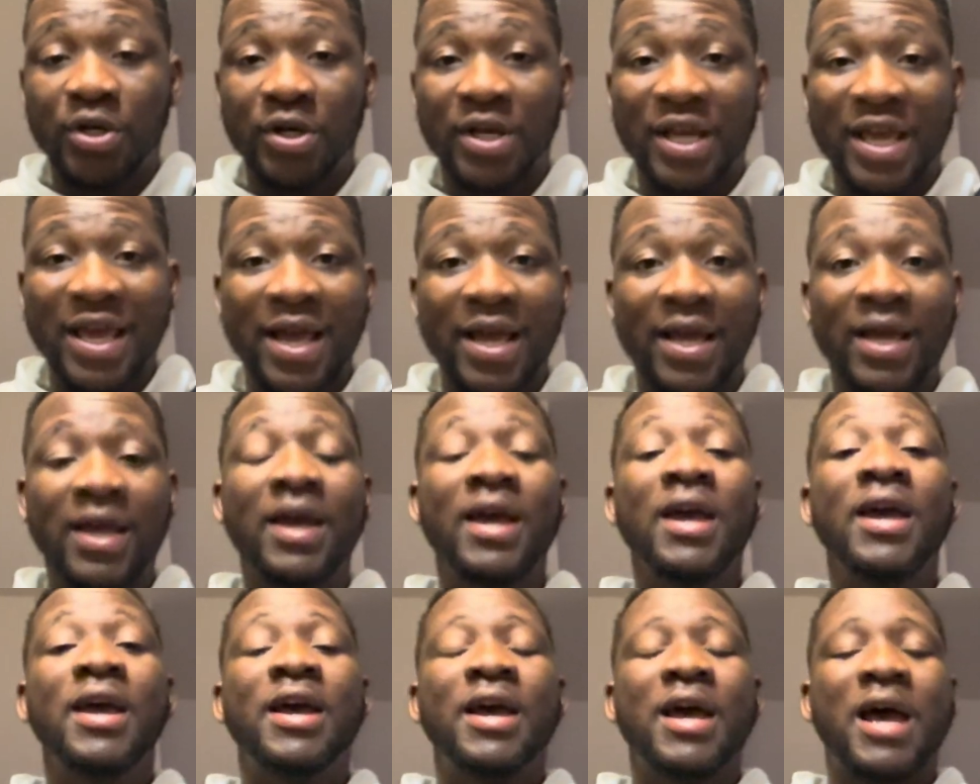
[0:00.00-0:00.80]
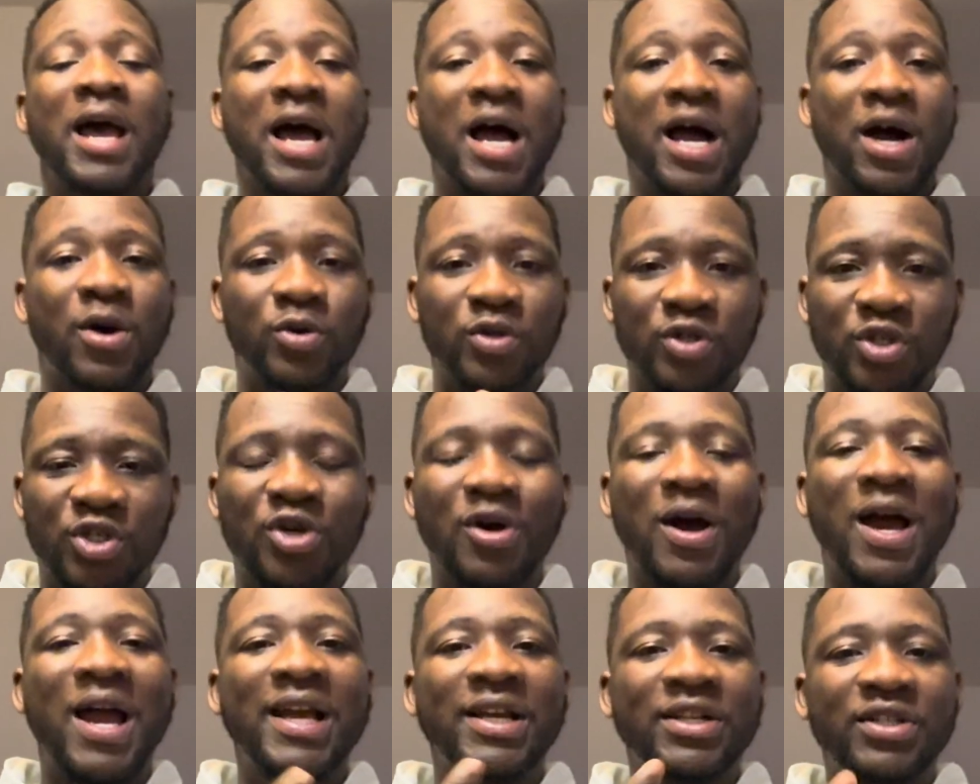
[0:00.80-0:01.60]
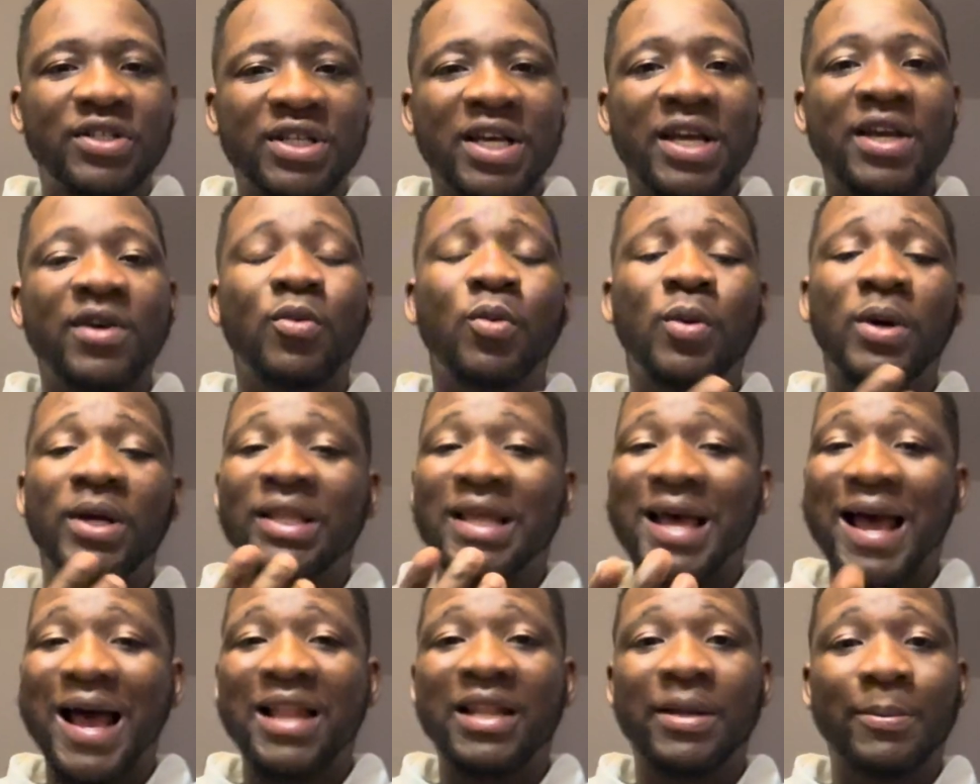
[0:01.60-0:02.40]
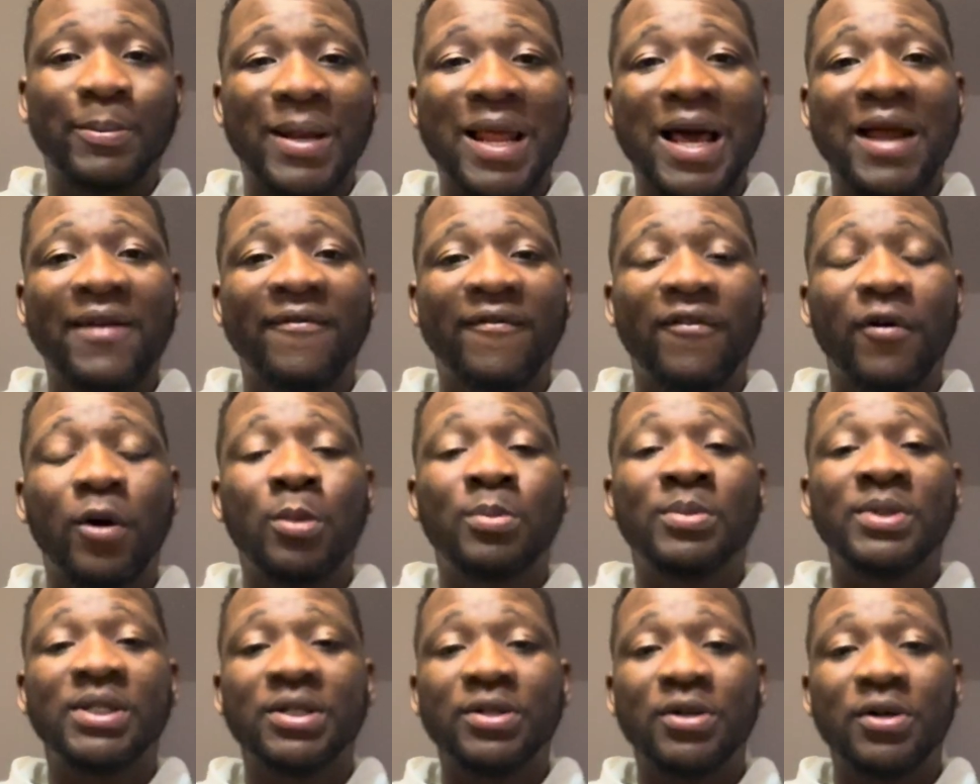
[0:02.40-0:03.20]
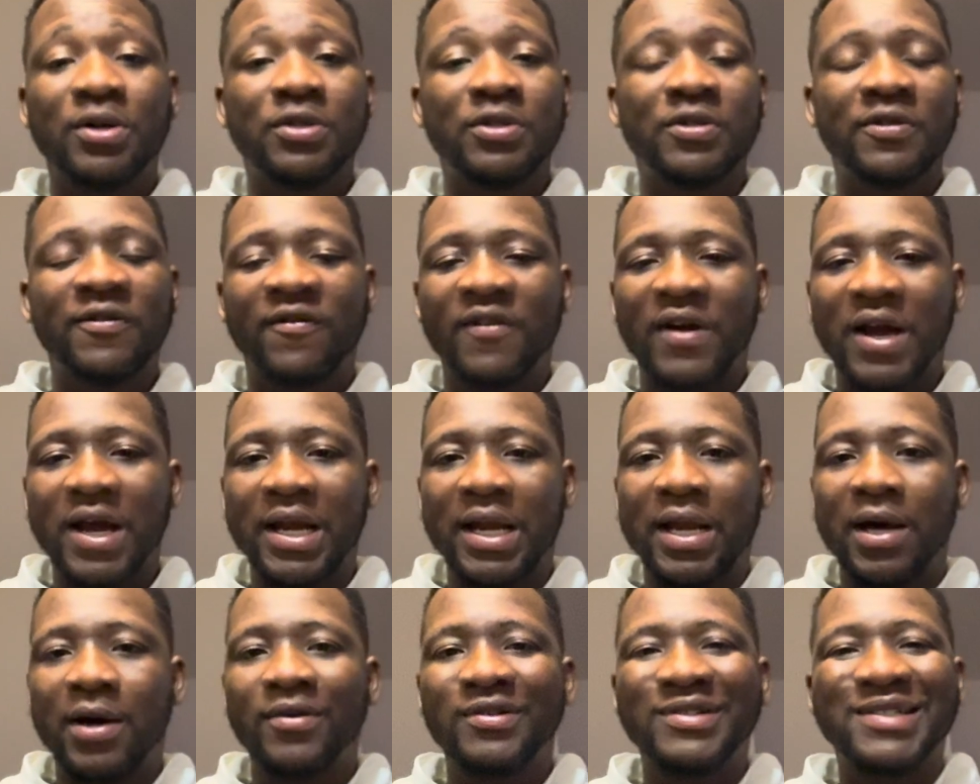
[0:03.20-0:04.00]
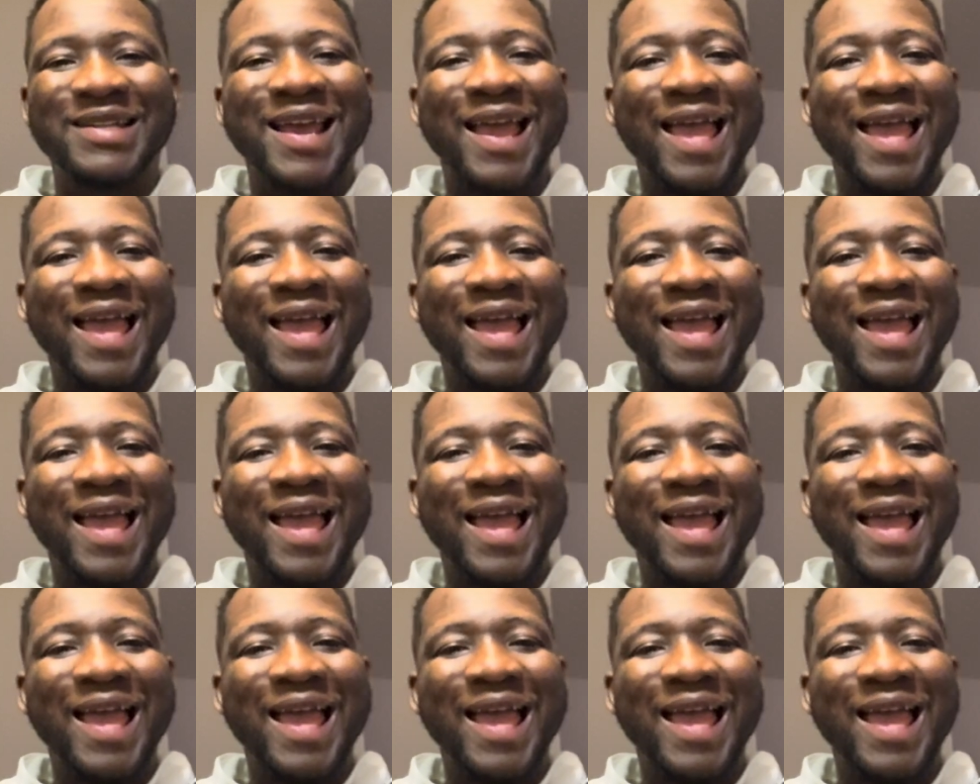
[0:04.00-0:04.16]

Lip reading: Okay, I will try and check with other platforms and also find out